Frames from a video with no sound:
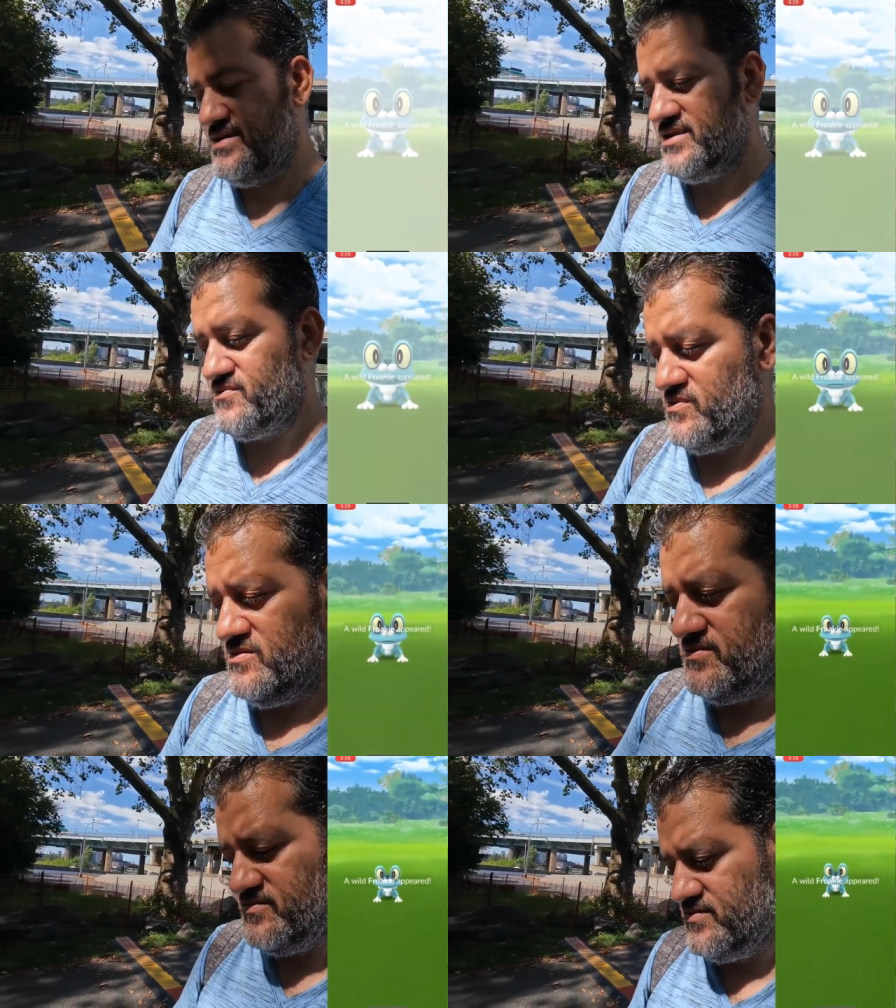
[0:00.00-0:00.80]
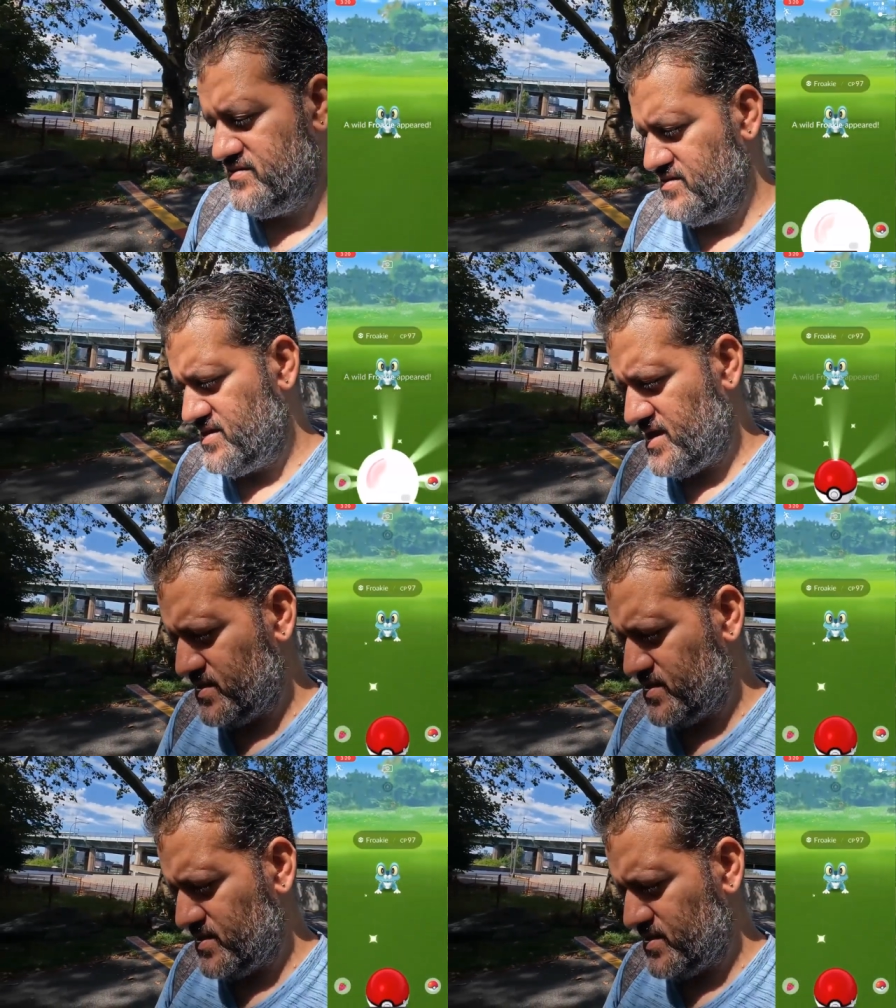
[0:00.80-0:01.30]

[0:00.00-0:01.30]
This one, the